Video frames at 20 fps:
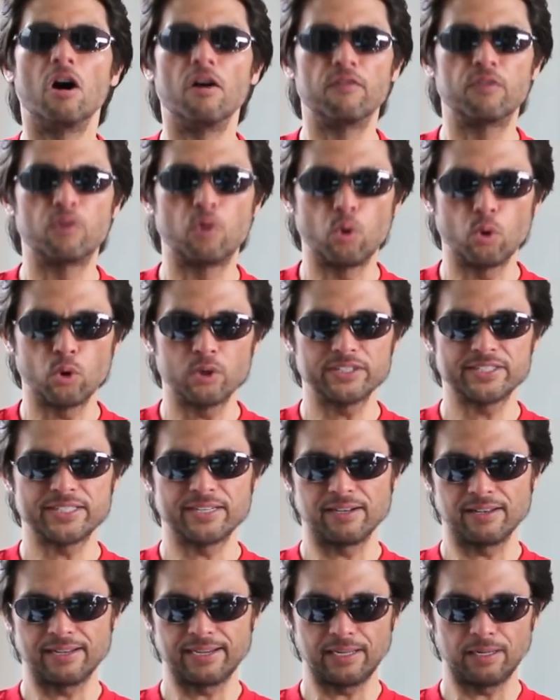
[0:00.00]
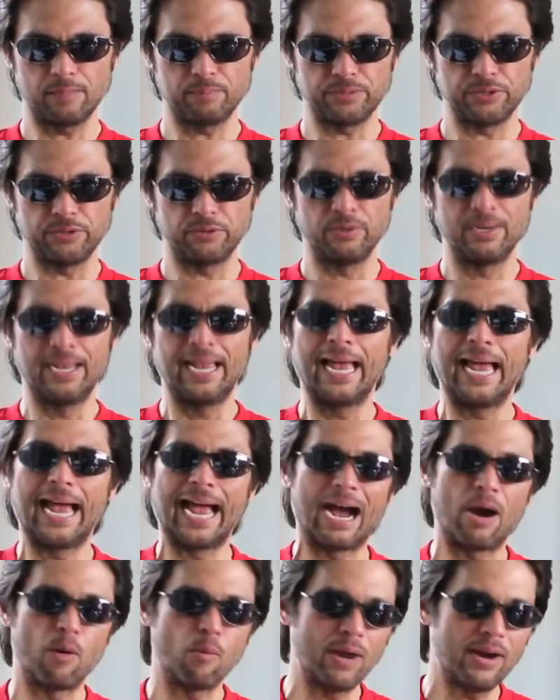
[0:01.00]
Of course, it'll help you.
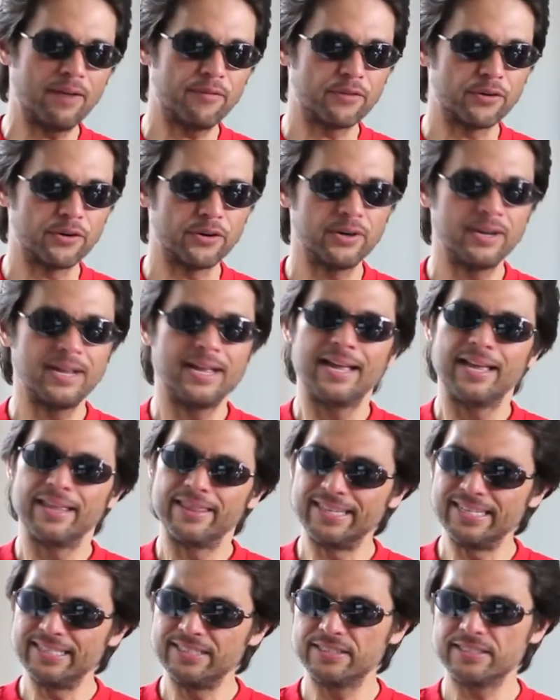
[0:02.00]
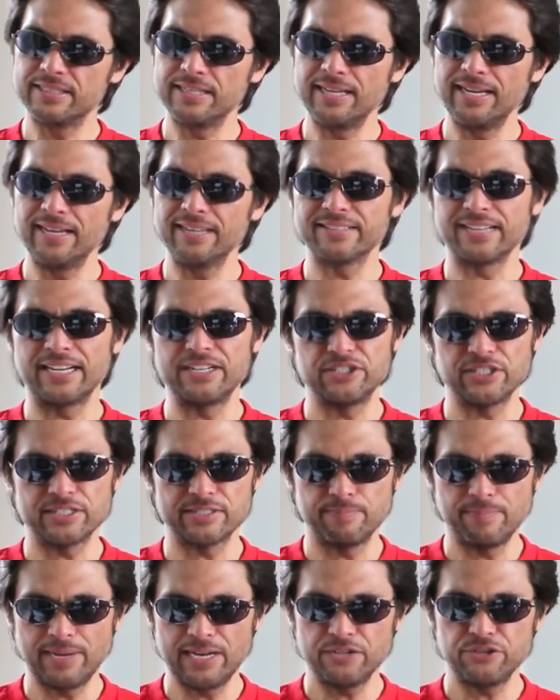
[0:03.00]
However, these things I
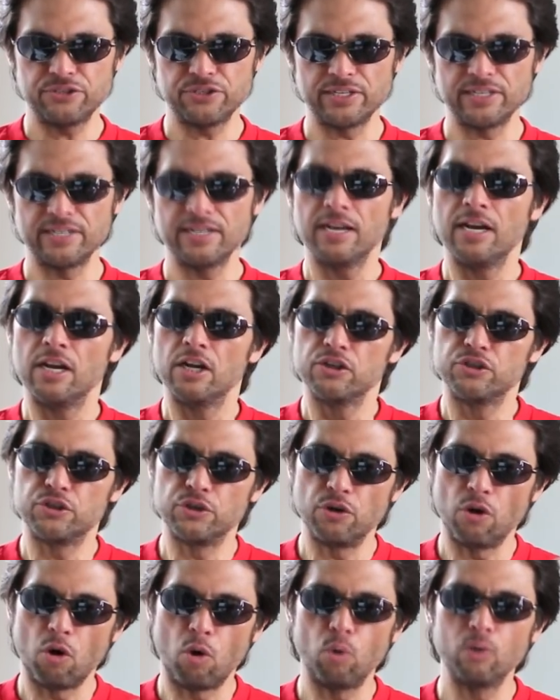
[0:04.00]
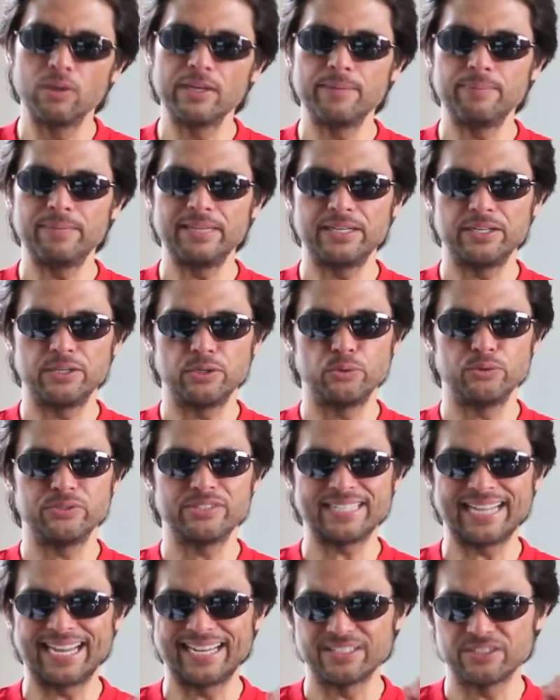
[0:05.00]
just mentioned should only be
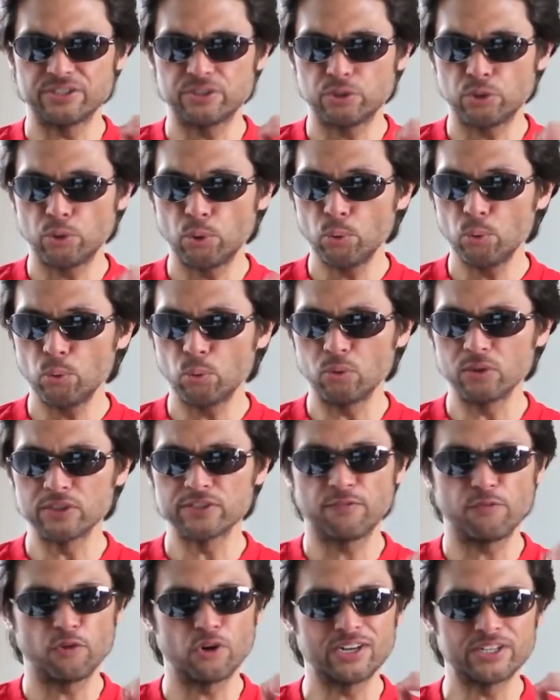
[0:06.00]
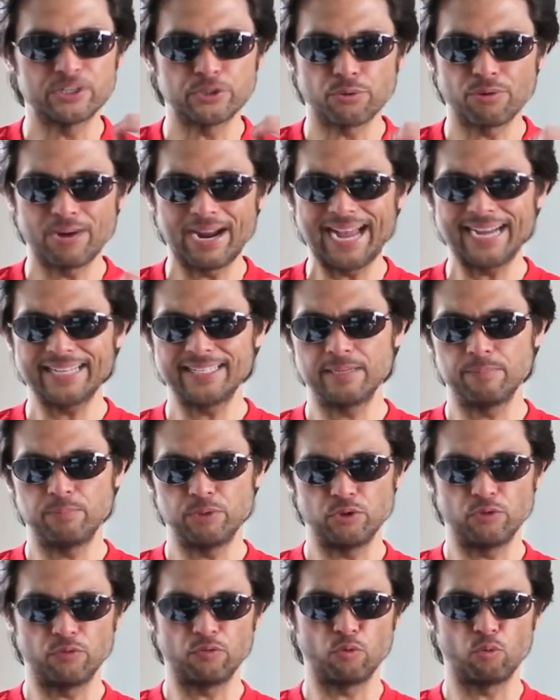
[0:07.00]
used as tools for attracting
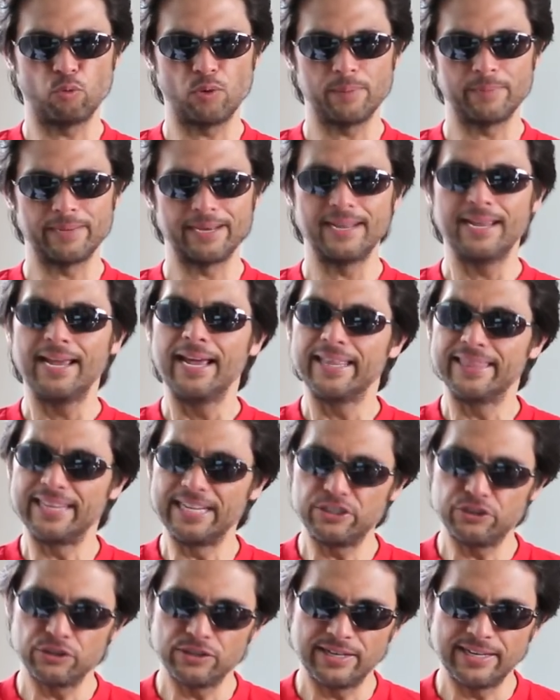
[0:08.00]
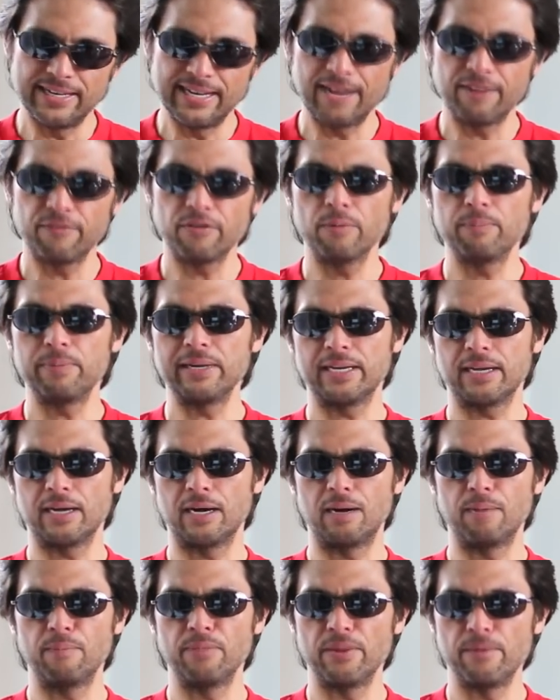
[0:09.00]
beautiful women. They should never
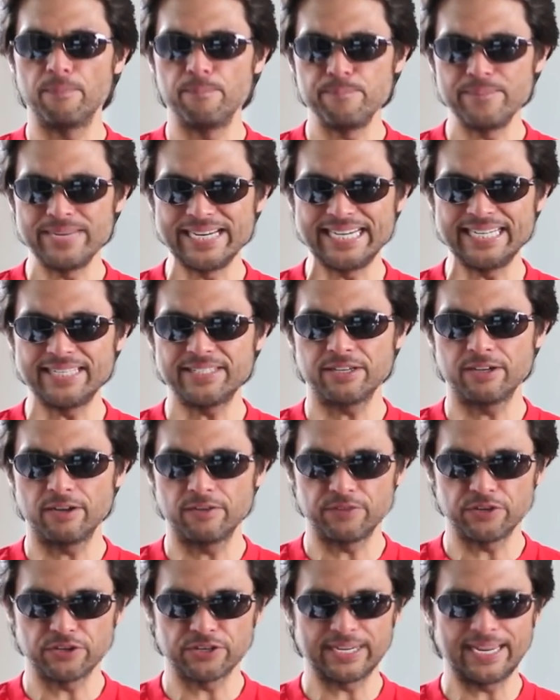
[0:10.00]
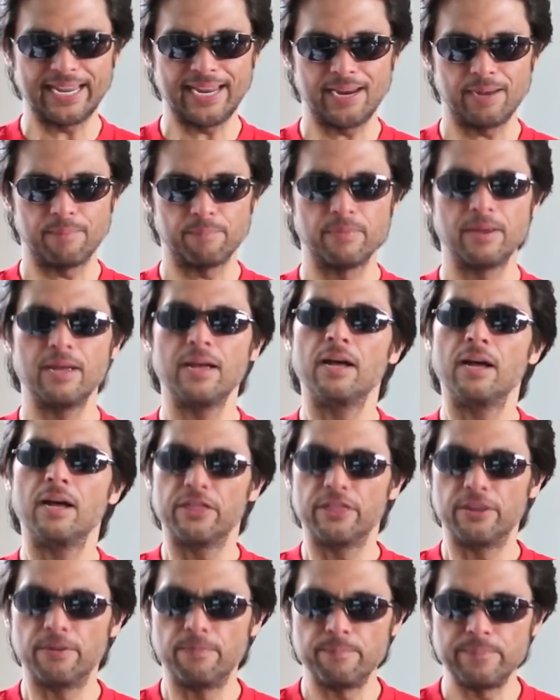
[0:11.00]
become the meat of your game.
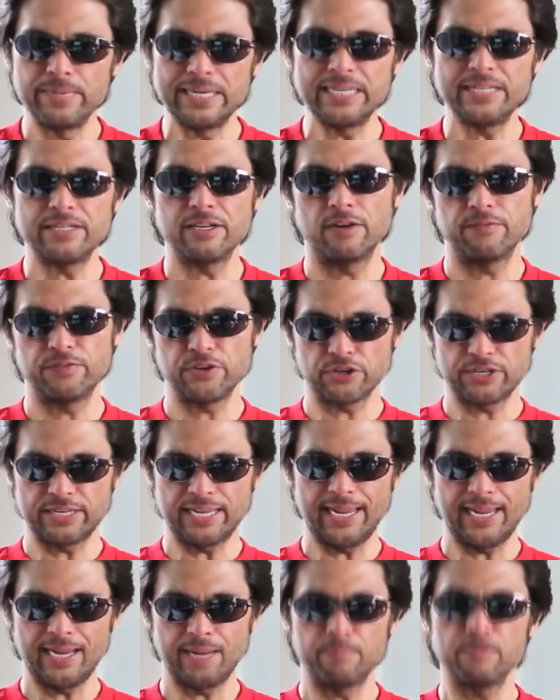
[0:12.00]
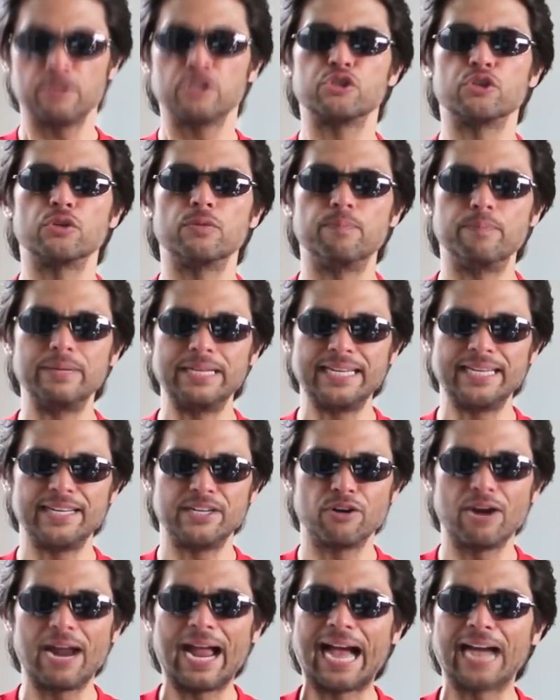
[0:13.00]
The meat of your game should be
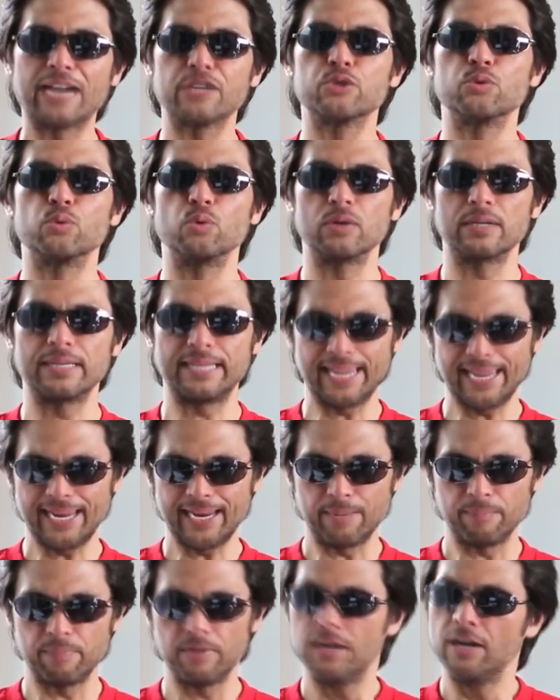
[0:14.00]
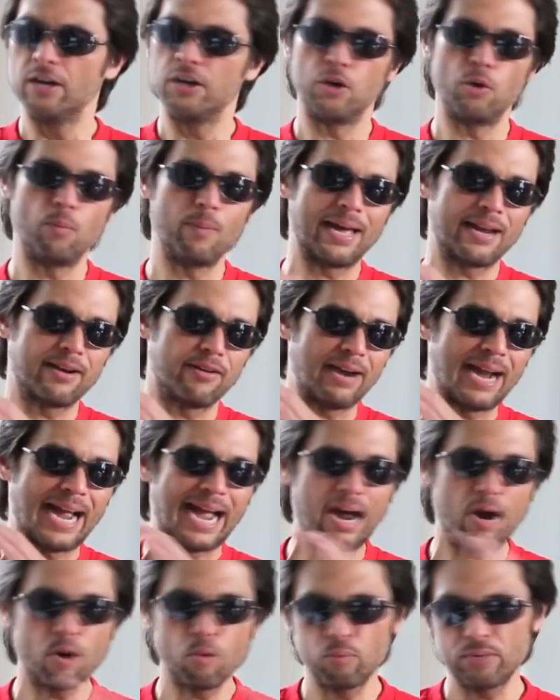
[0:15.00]
your actual game. No matter
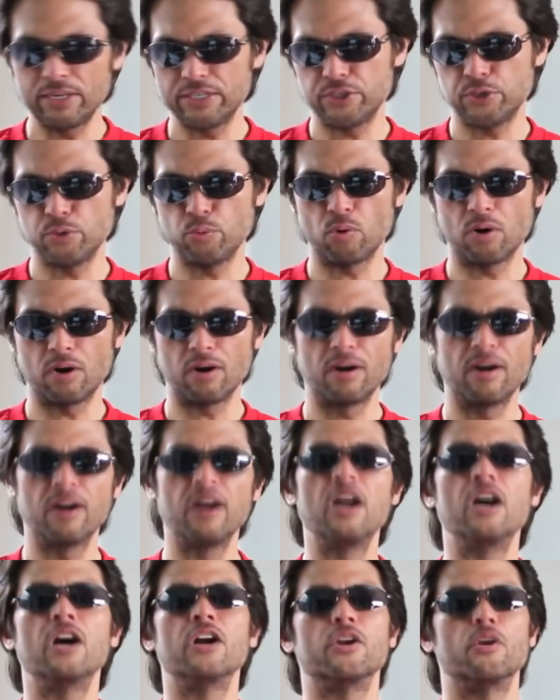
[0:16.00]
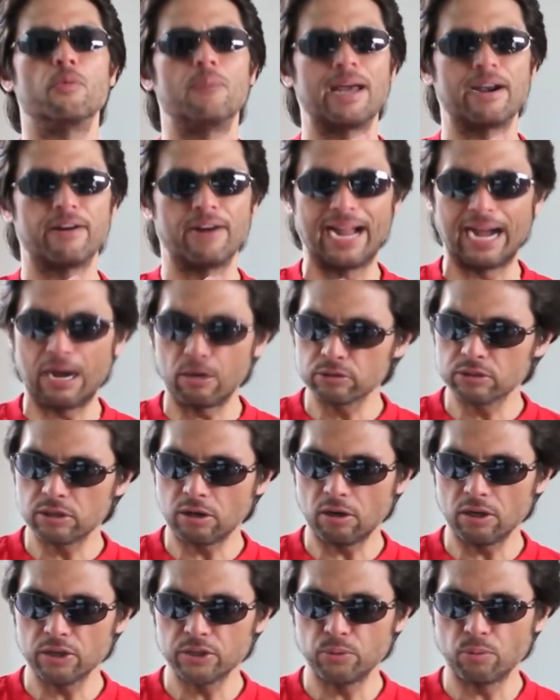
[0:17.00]
how rich you are, no matter how
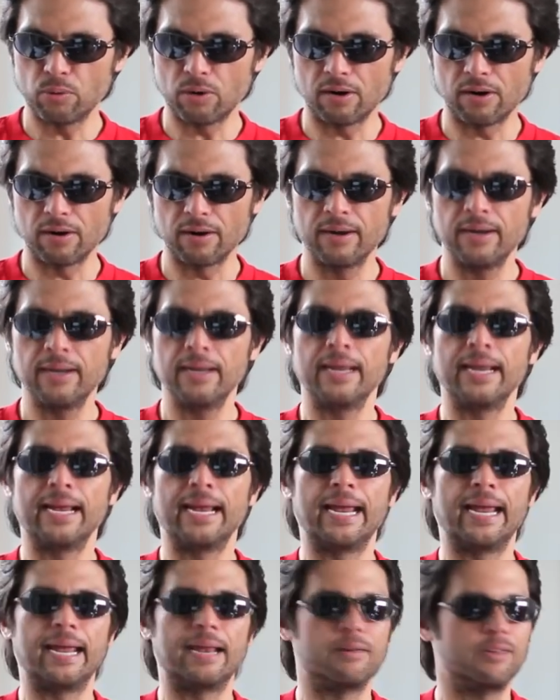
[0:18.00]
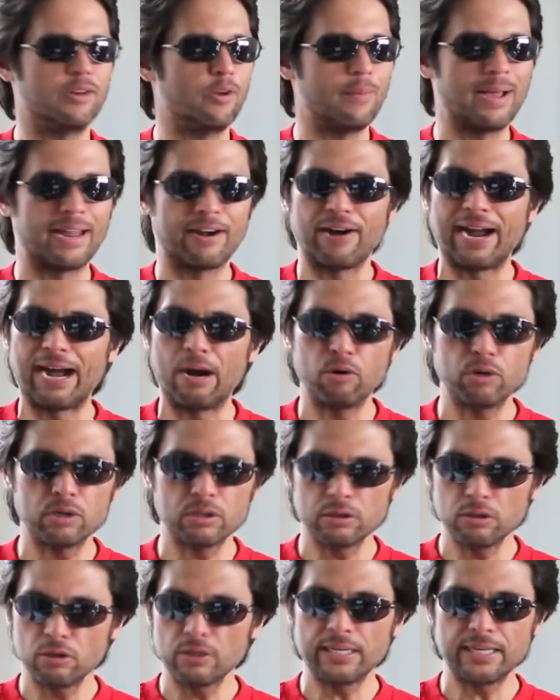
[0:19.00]
tall you are, no matter how
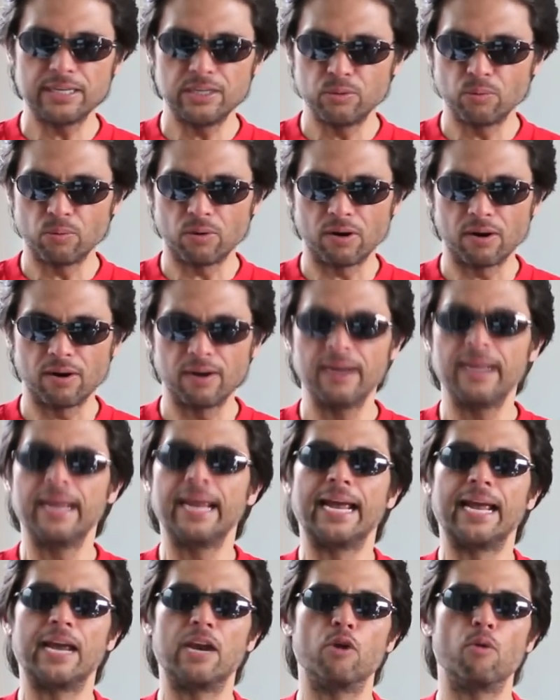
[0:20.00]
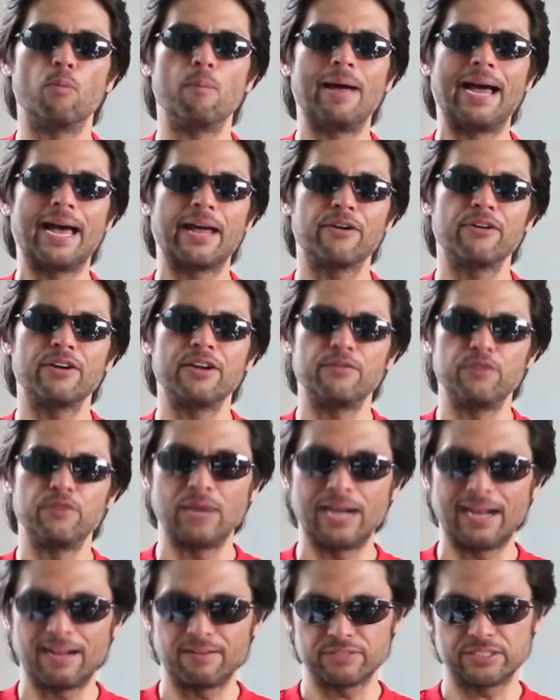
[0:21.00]
good looking you are, and no matter
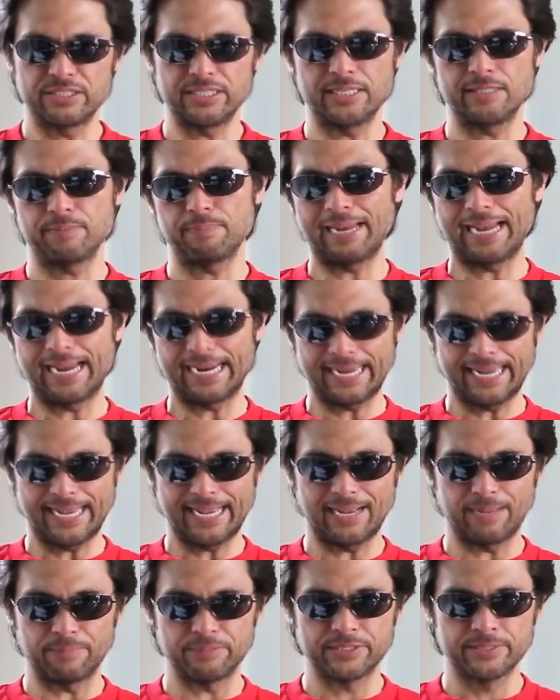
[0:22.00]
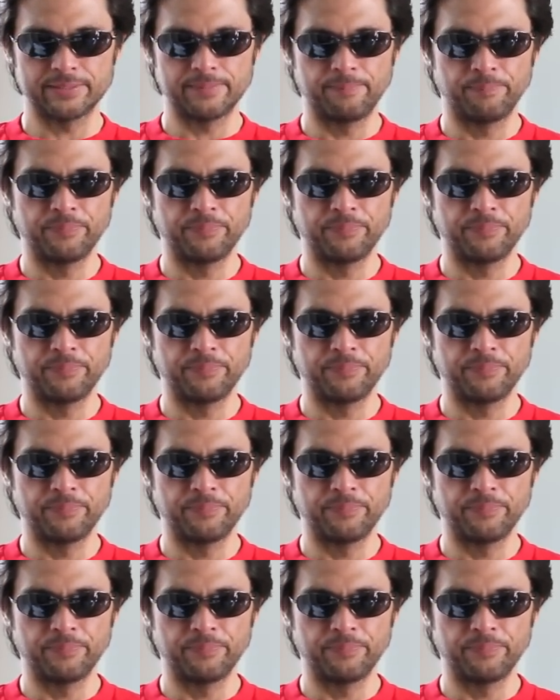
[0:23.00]
you have six pack abs.